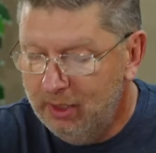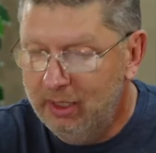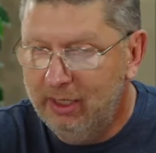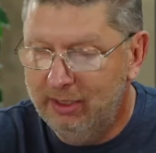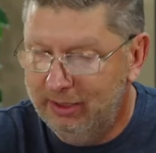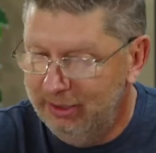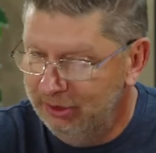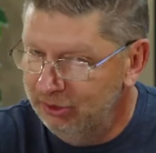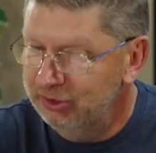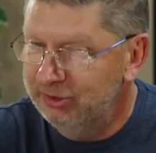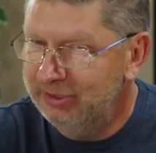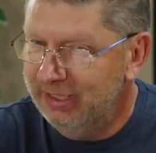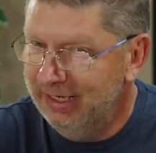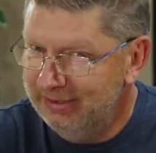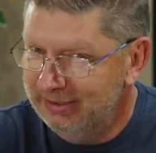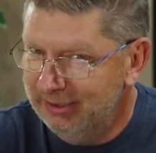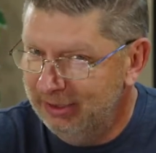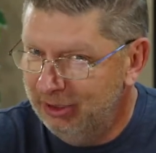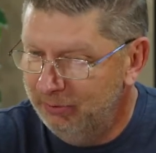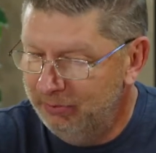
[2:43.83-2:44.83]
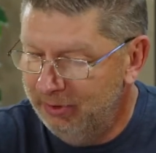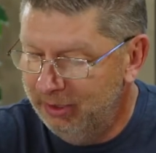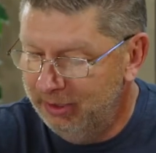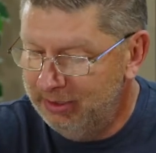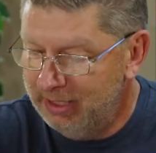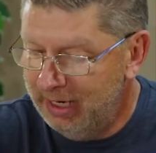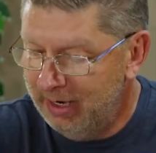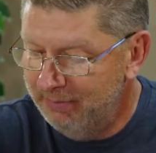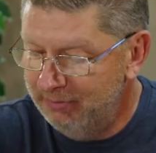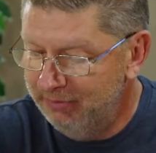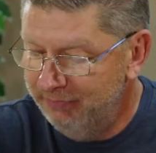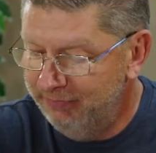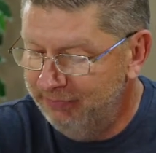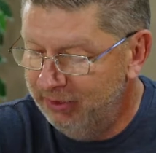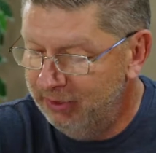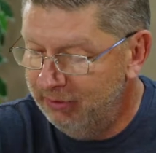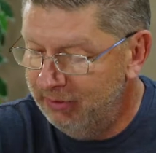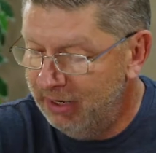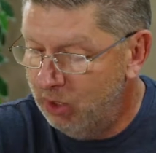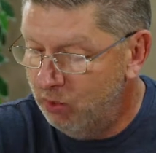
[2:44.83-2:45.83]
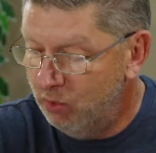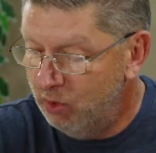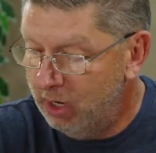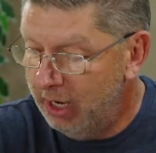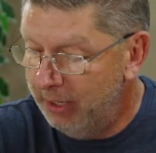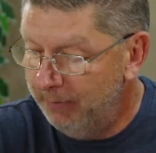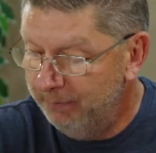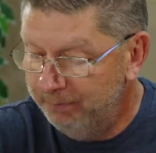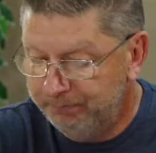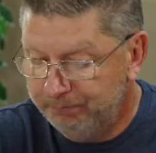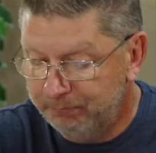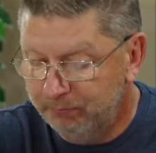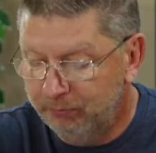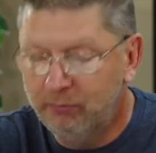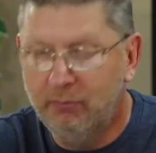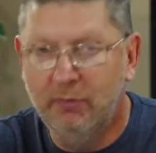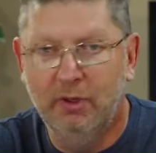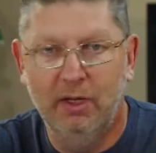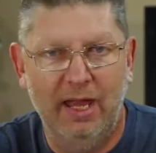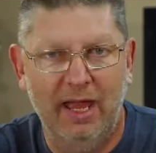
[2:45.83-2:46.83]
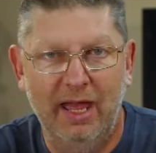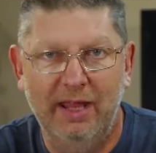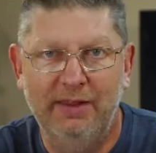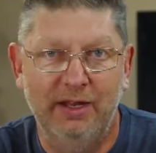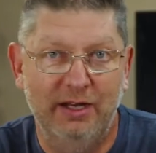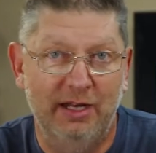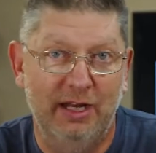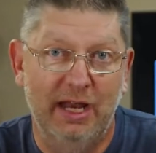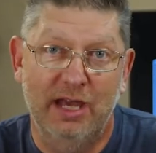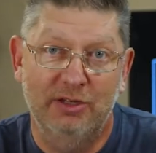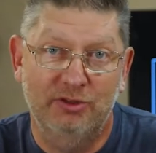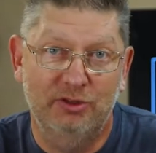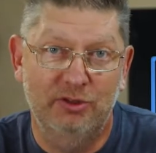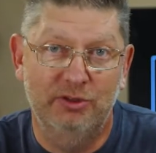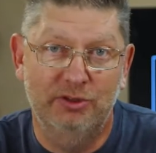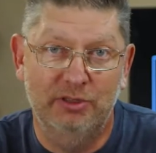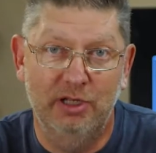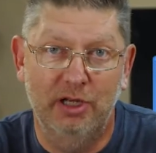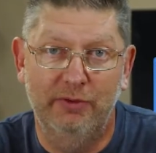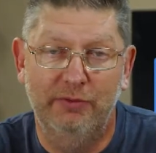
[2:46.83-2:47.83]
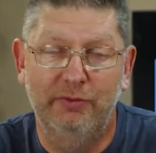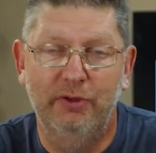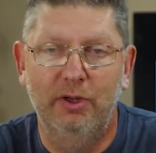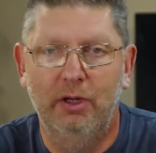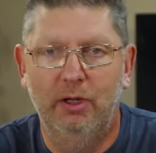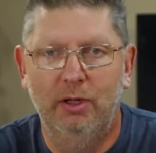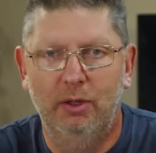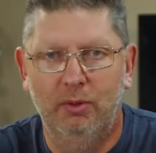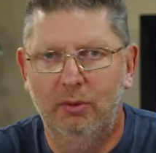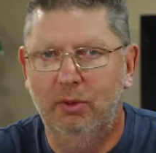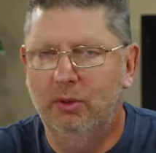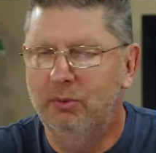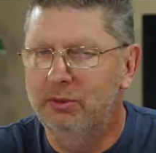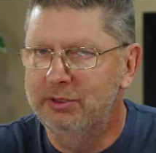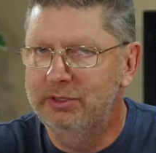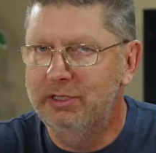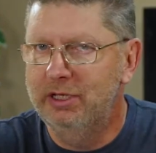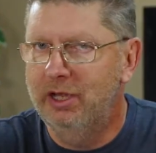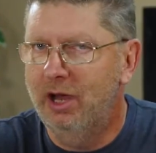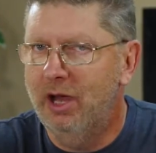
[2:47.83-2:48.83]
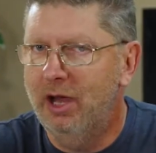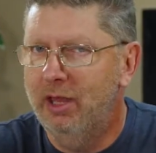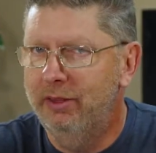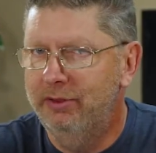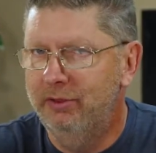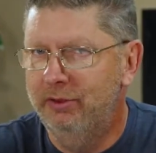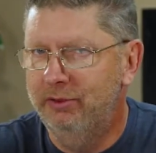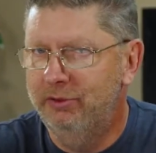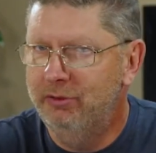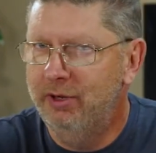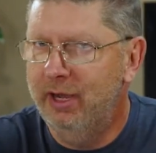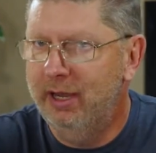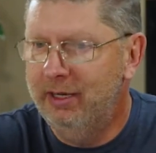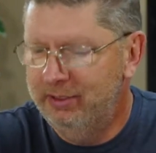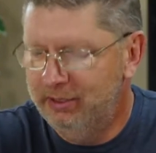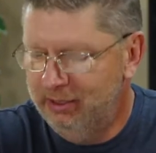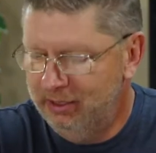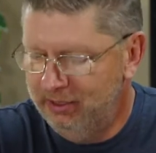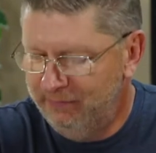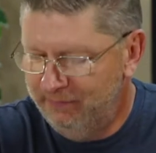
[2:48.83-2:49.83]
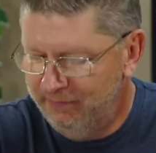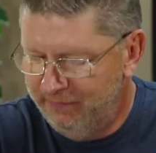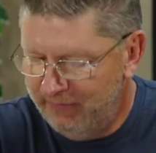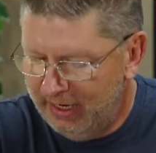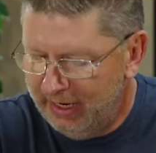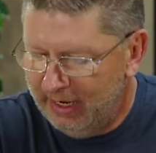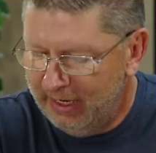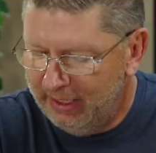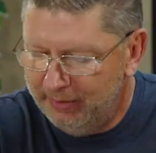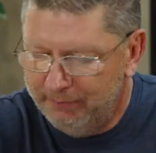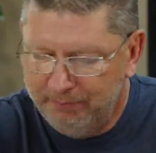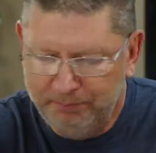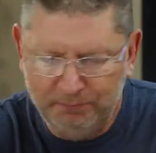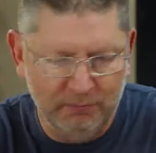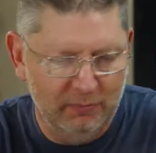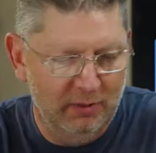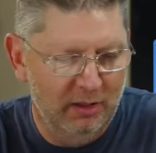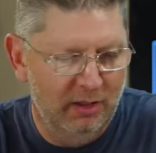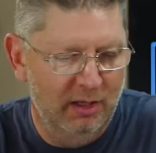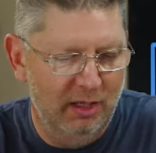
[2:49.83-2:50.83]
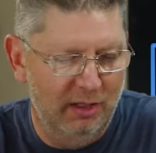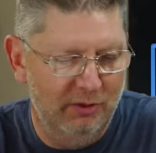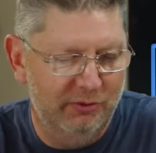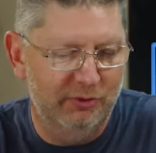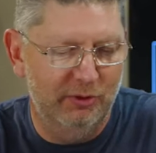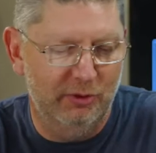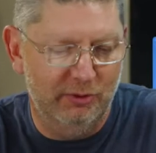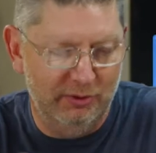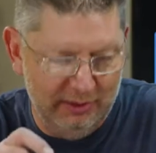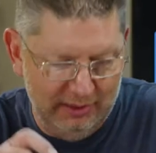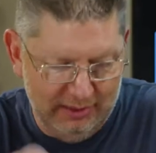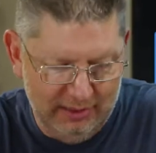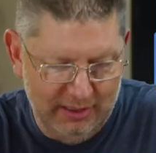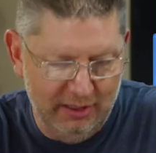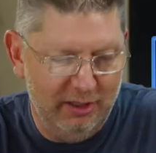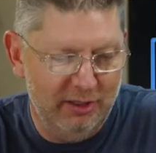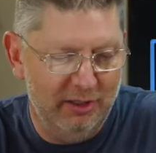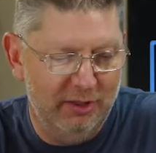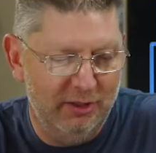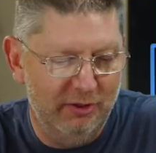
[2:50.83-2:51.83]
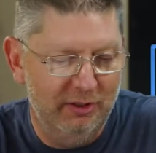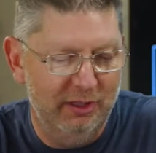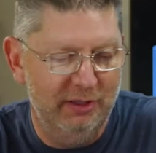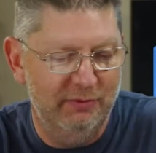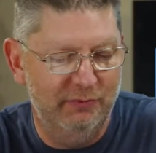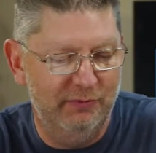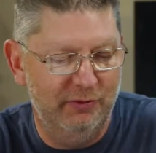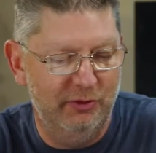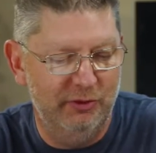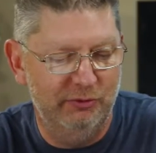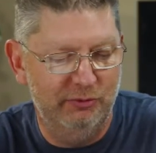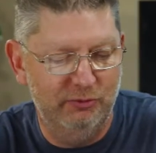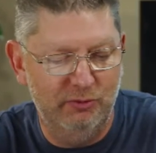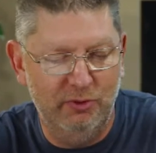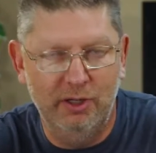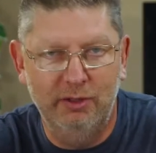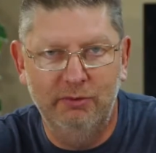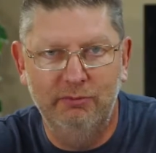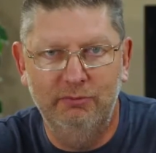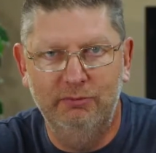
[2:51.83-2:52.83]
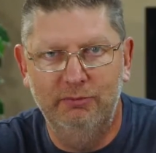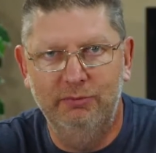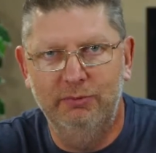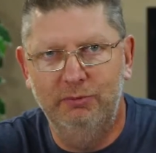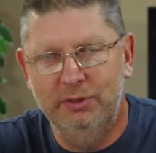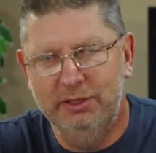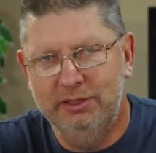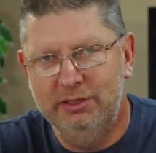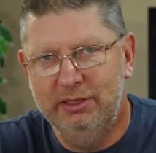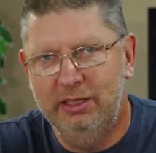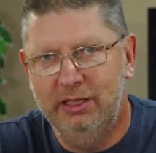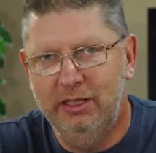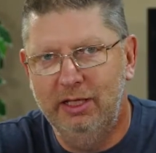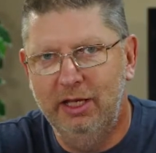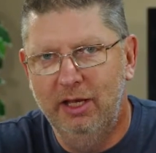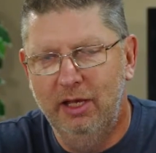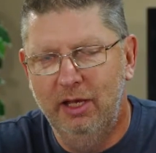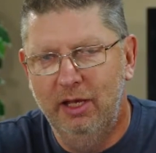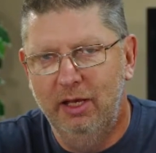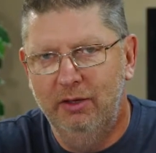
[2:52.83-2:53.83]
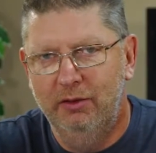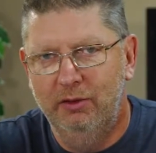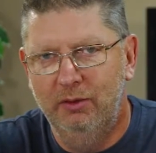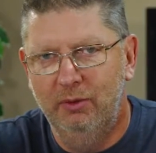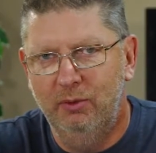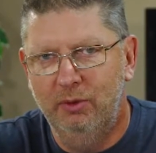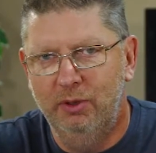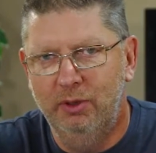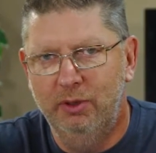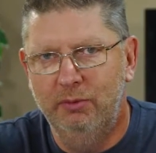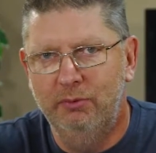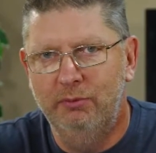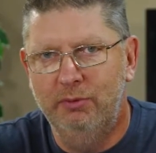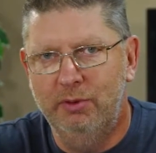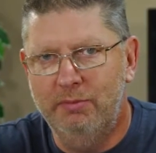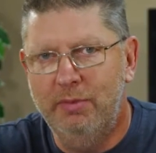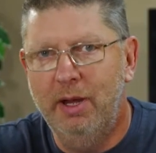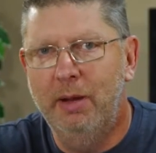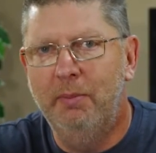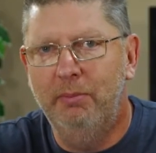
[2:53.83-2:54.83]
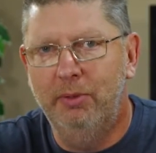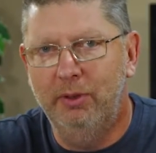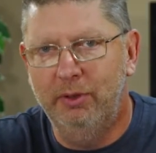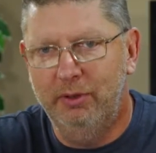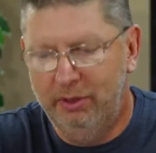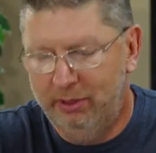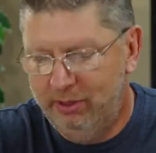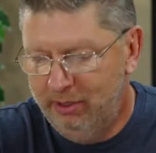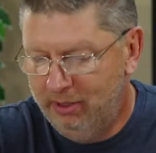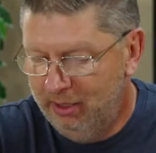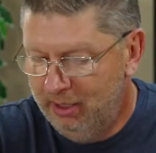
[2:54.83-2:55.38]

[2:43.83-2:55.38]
it, it just takes a little bit of time to figure out why. And then you ask yourself, what was the author trying to convey? And so here in verse 1, we see the word remembered